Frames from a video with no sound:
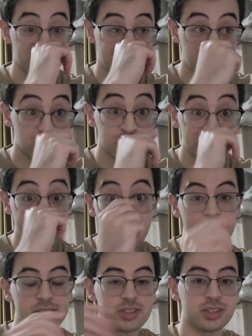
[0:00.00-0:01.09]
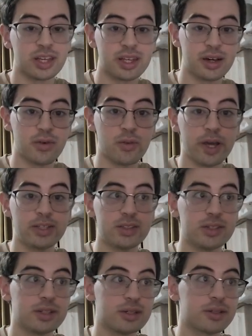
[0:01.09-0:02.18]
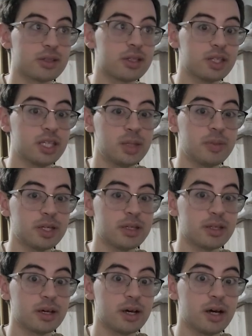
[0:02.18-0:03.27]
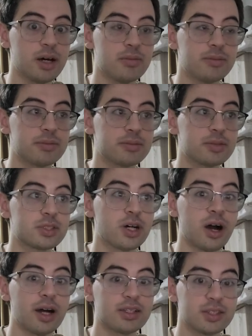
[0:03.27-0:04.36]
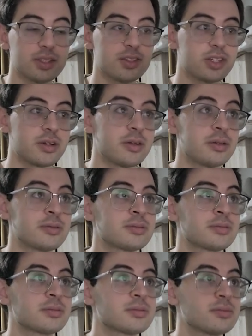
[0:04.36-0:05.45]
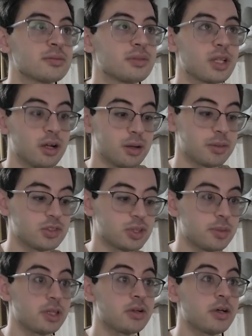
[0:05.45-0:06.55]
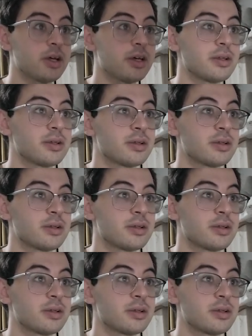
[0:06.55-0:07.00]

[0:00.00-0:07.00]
And the string acts as like a way to keep it taut to the center. Alright, I'm going to skip a little ahead.